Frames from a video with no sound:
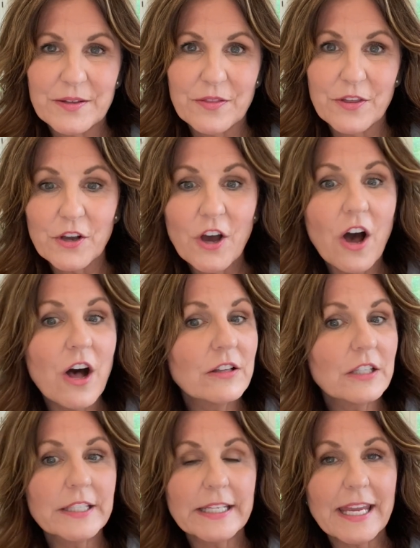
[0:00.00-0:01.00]
The call
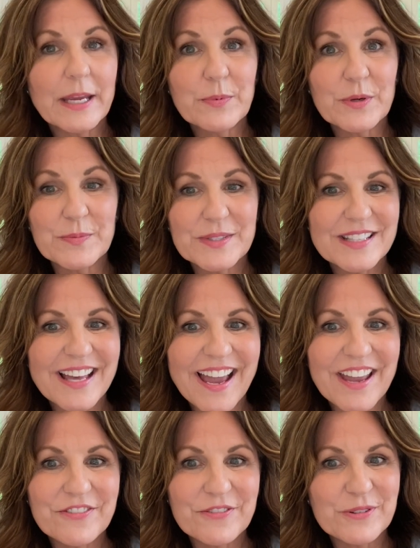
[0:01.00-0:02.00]
on Abram's
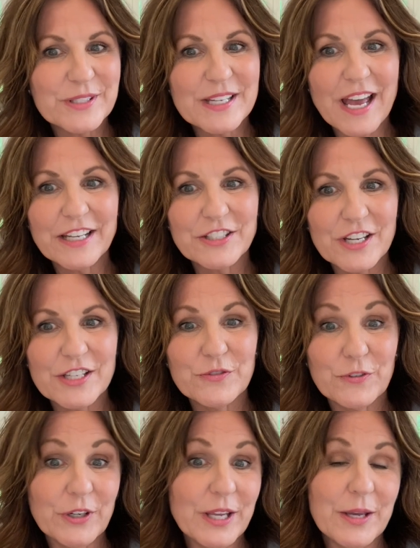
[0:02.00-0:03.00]
life was not
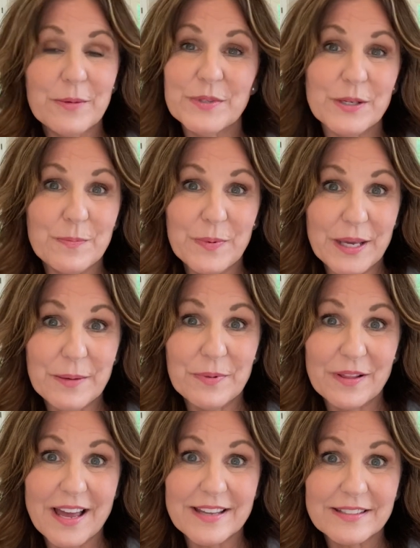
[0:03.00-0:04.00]
just for him to be
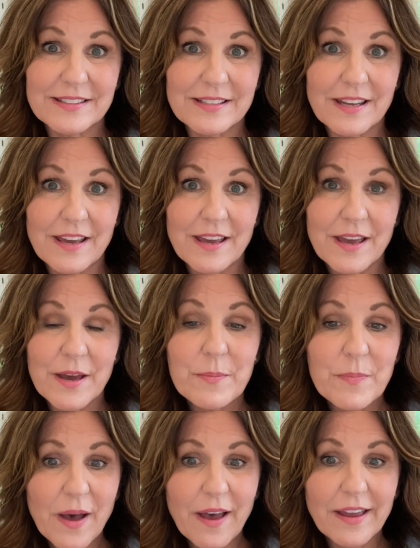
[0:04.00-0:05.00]
blessed,
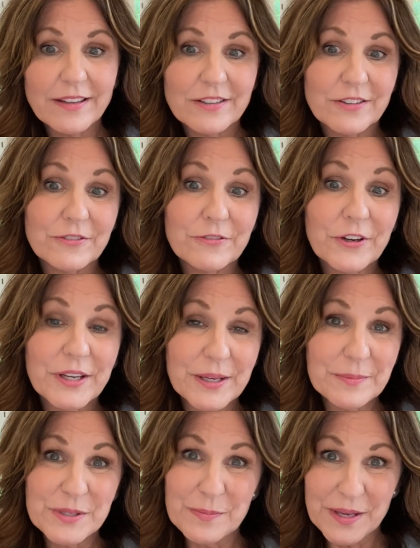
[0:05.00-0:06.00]
but for
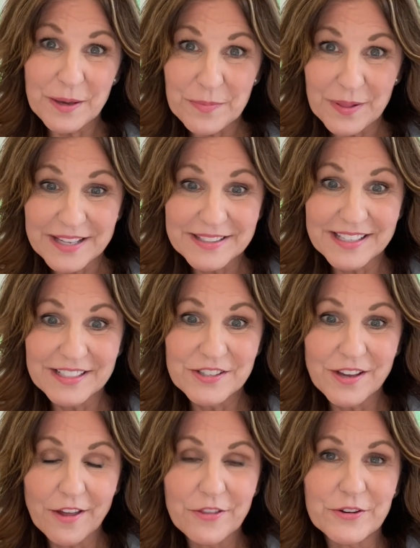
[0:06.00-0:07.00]
him to be a blessing
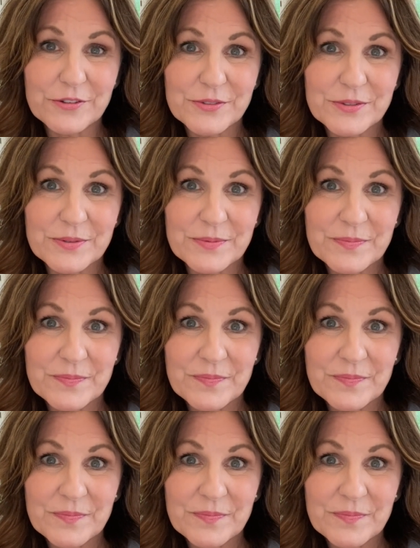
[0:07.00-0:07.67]
to others.